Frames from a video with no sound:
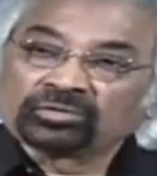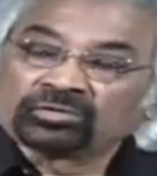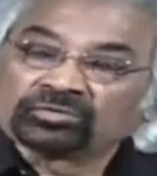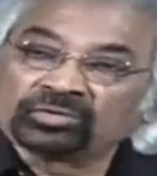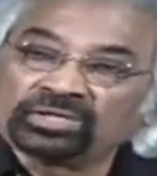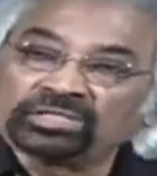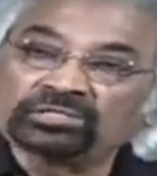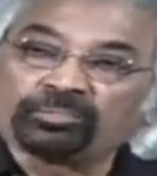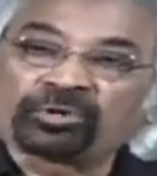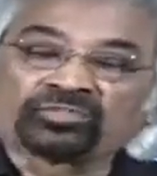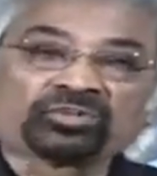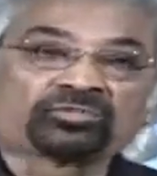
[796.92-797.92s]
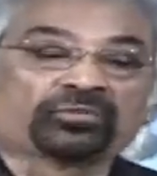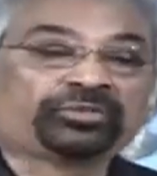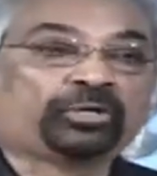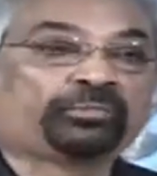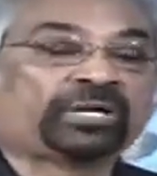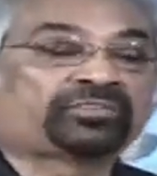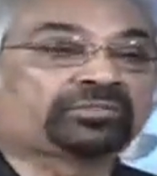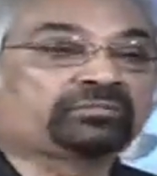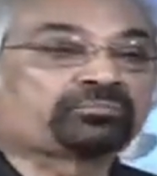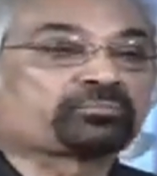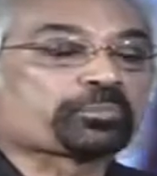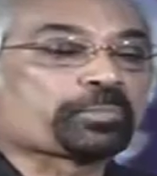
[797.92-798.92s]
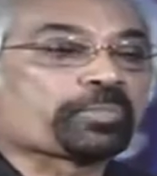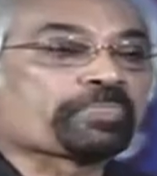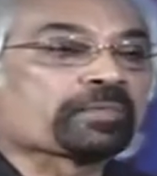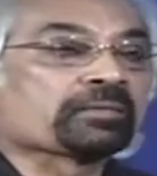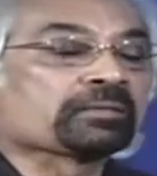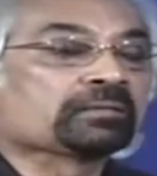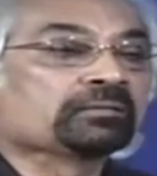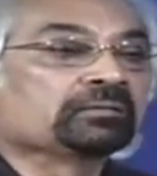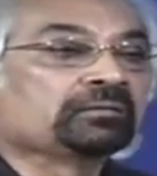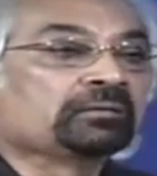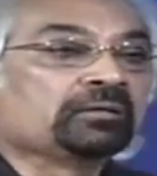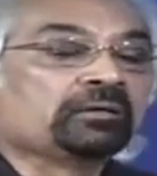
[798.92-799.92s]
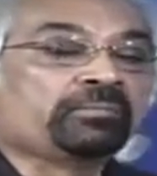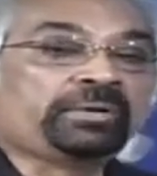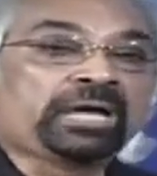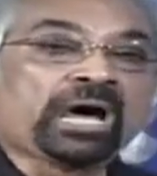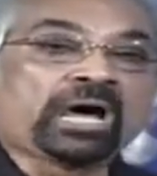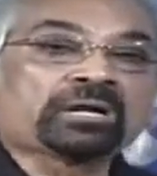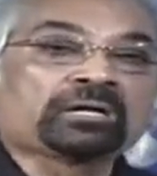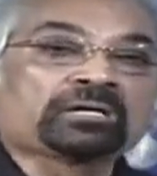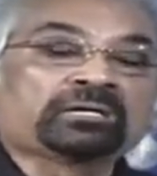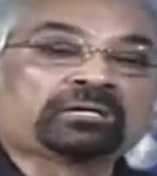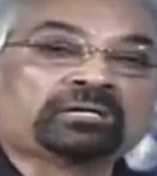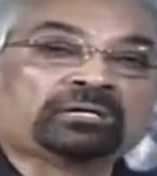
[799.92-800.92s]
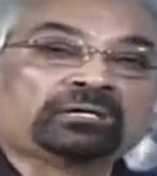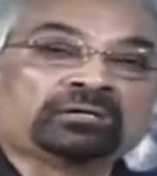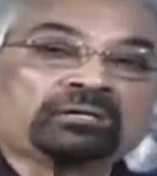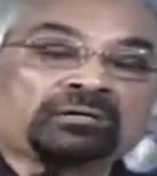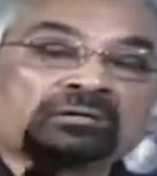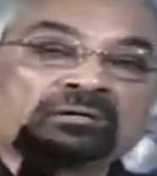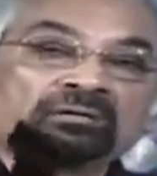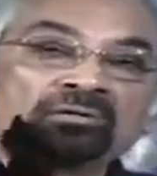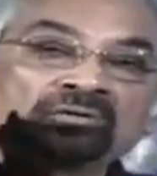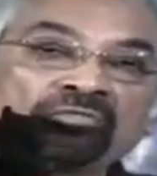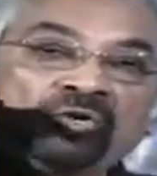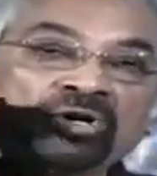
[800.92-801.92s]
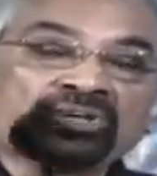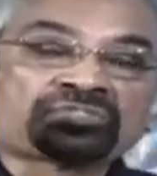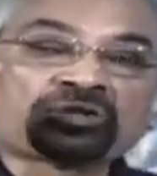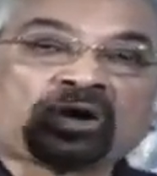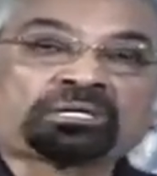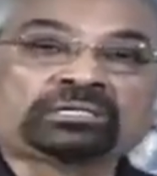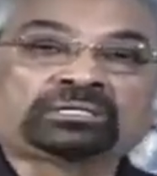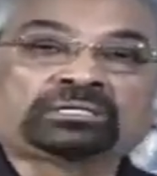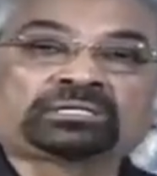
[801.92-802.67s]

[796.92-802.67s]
So in the process of innovation, we are focused on